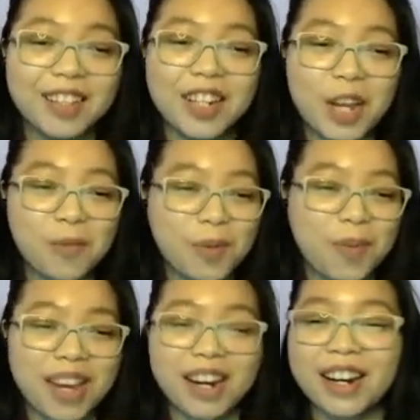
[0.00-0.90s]
How did I
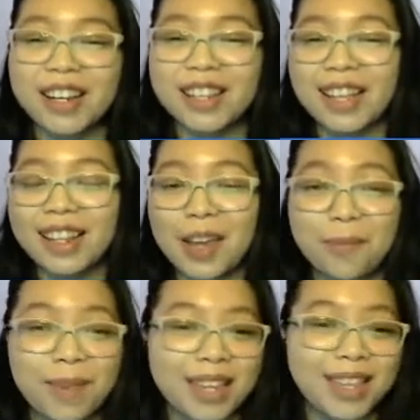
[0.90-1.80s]
prepare that
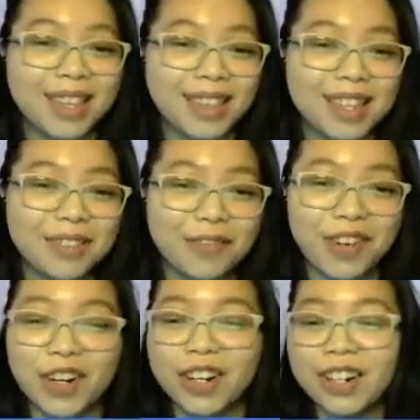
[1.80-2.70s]
I made it this
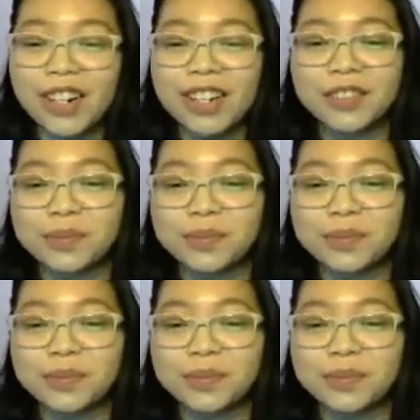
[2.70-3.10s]
far?